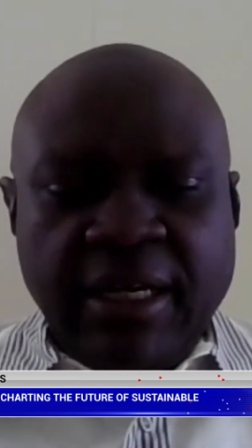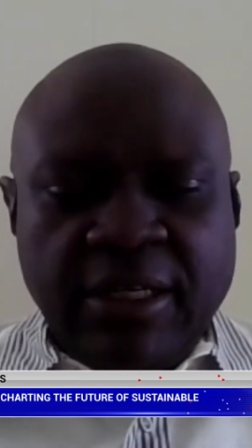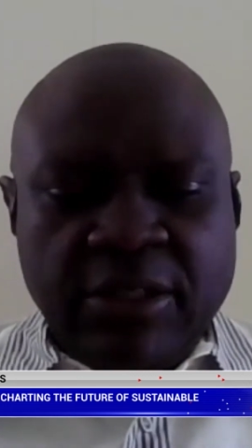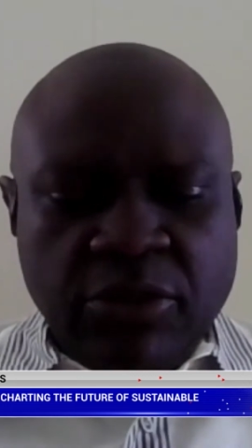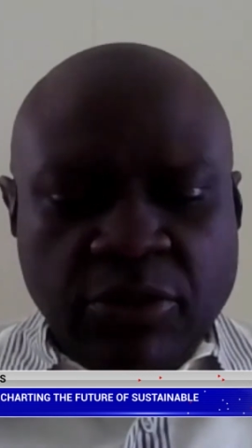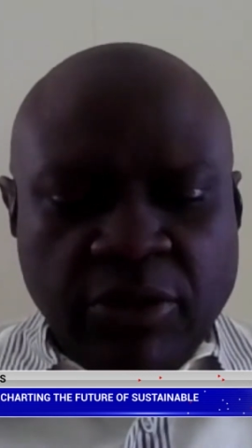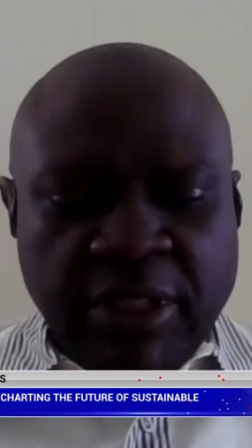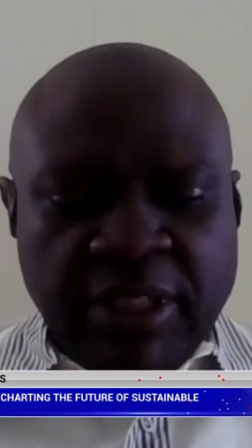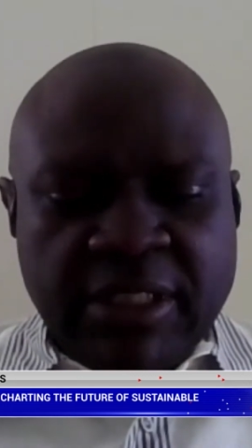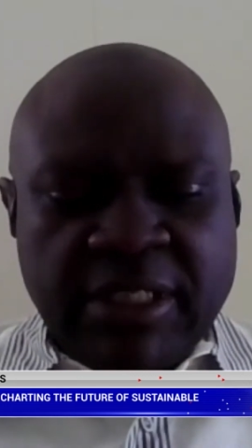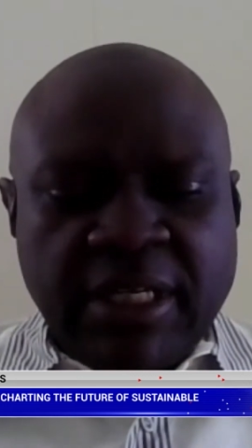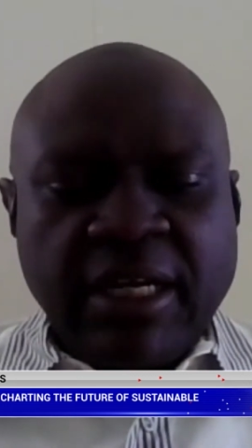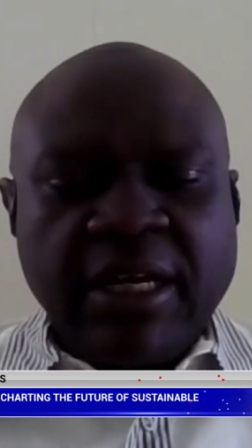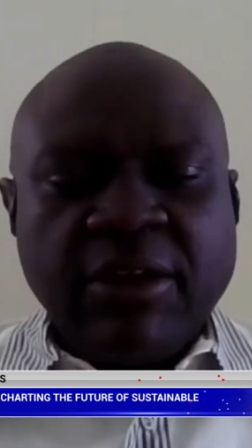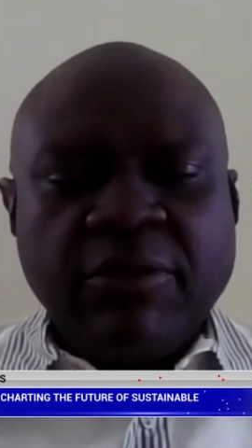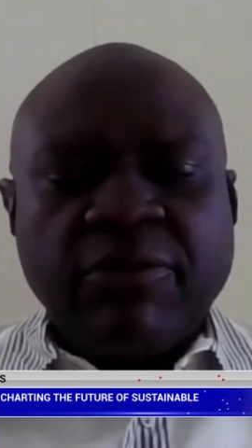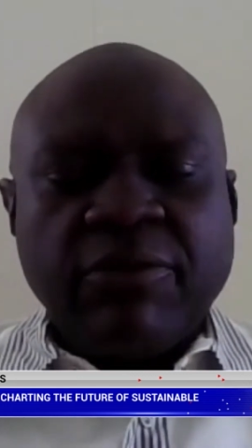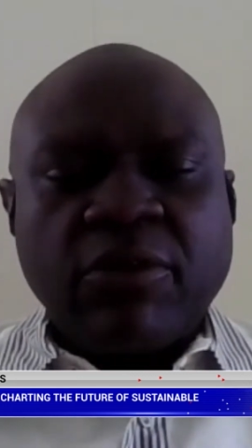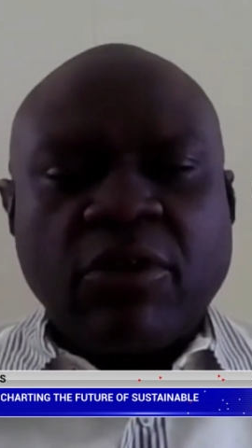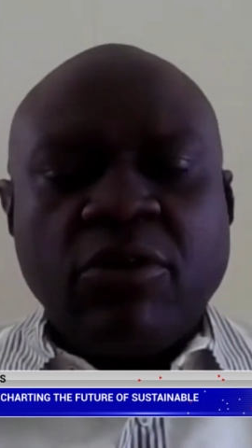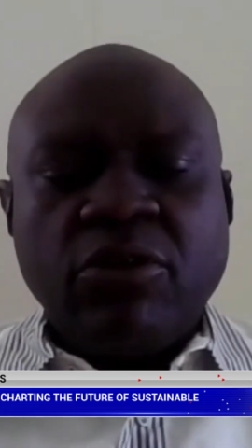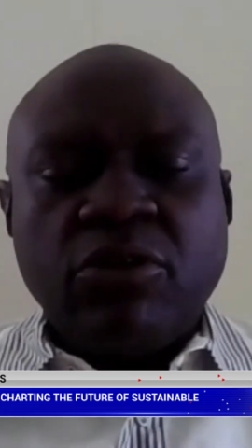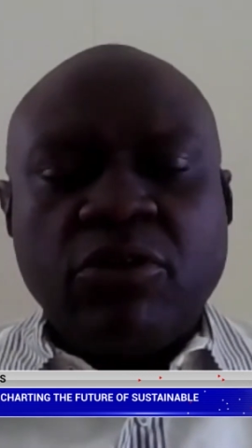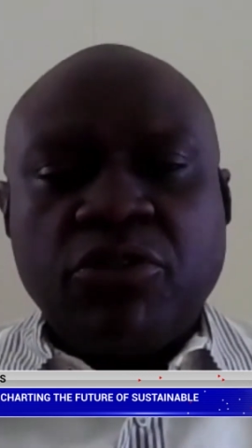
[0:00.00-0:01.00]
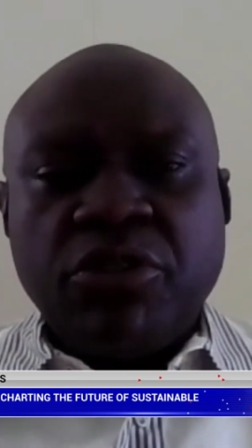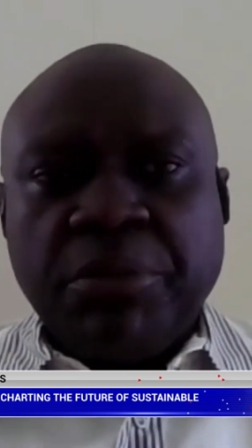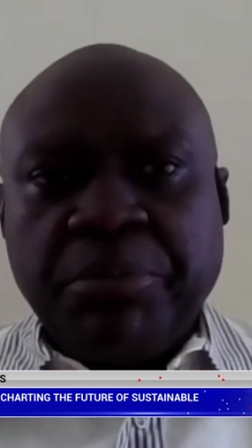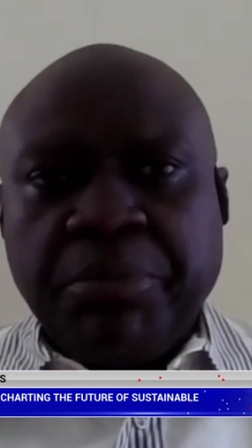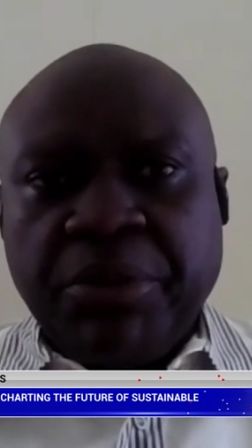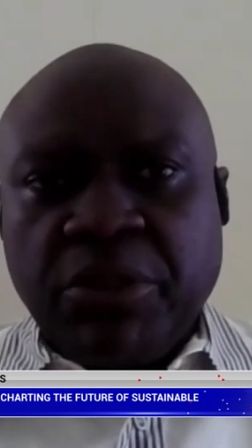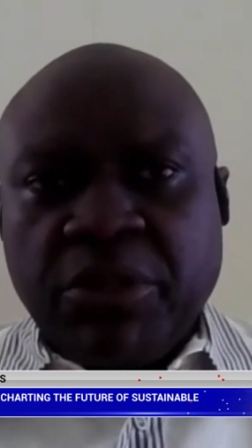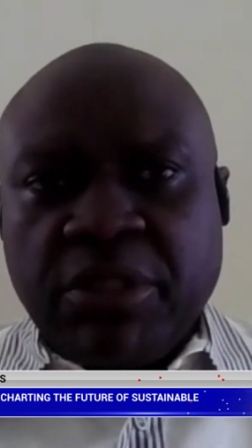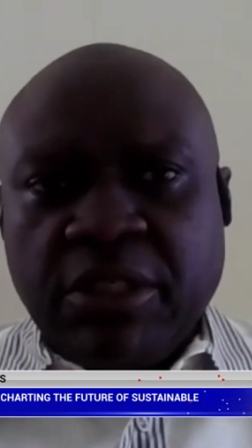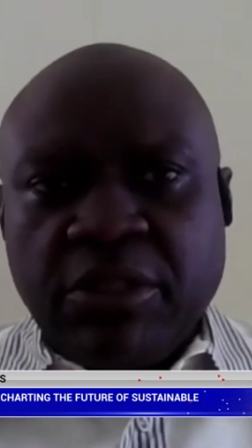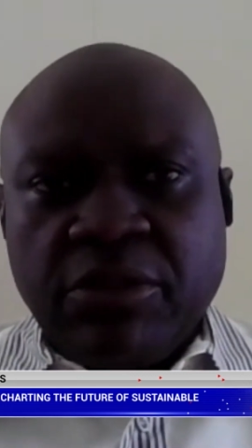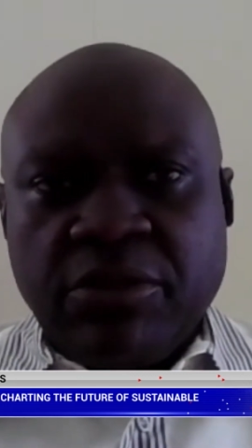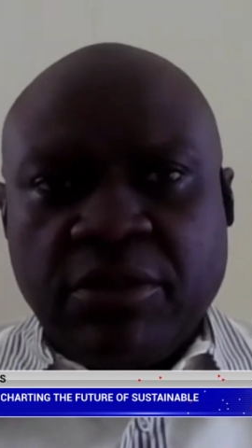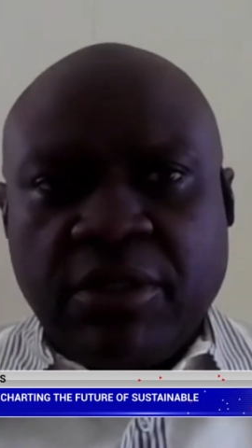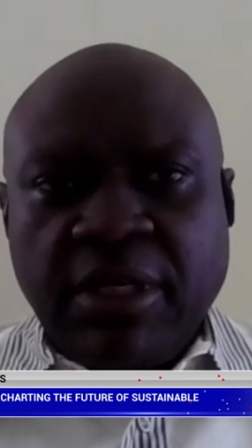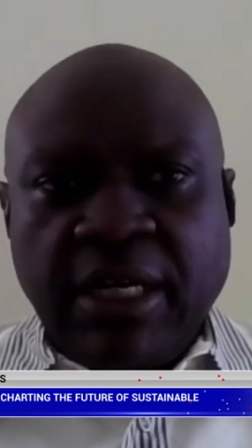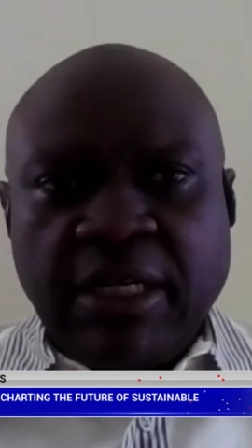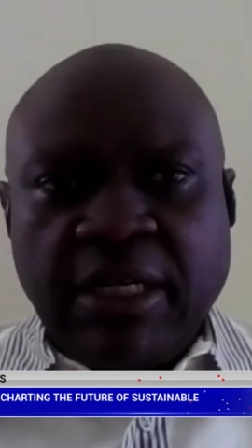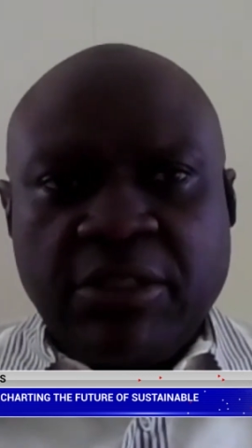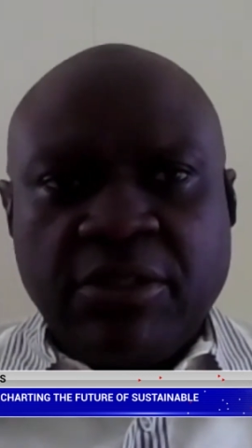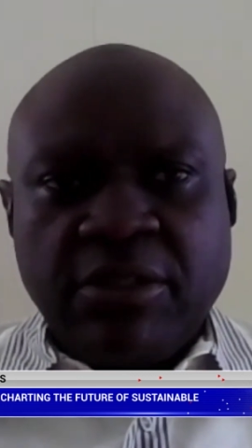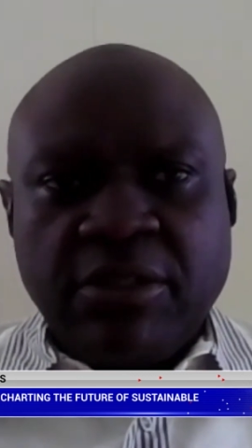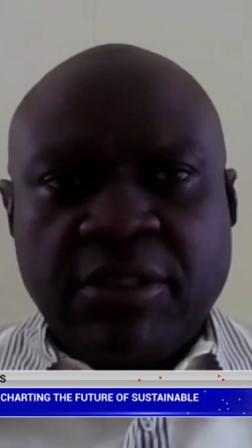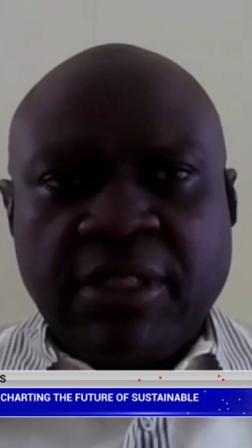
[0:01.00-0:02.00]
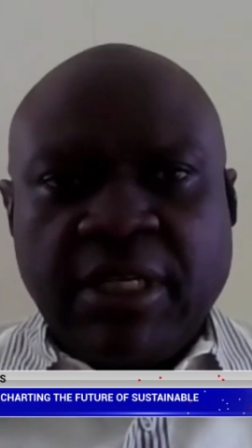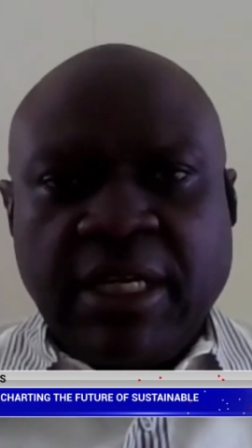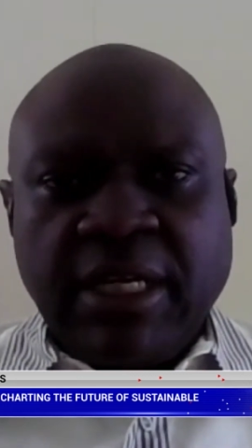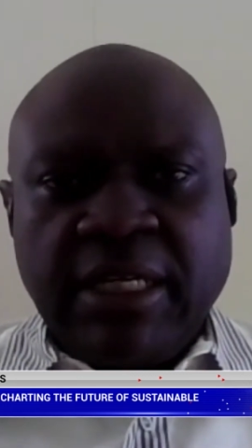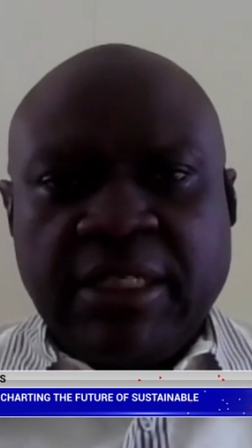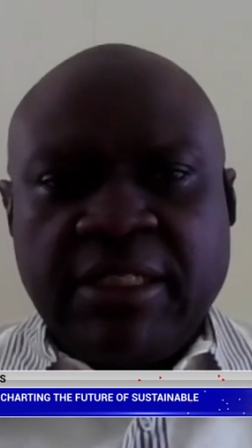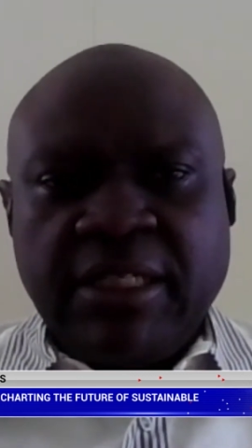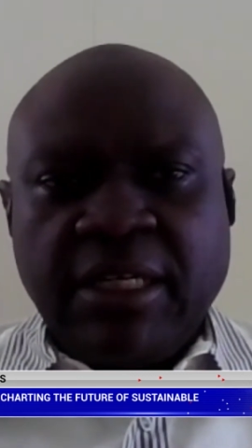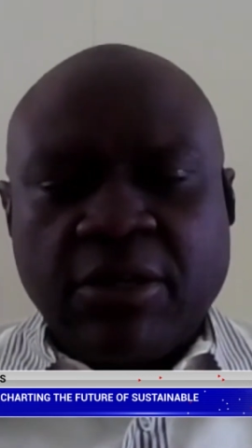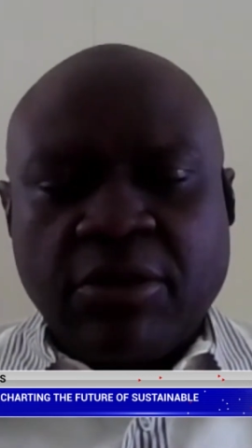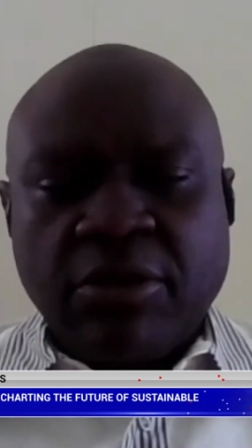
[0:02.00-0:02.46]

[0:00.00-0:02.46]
So instead of contributing to that society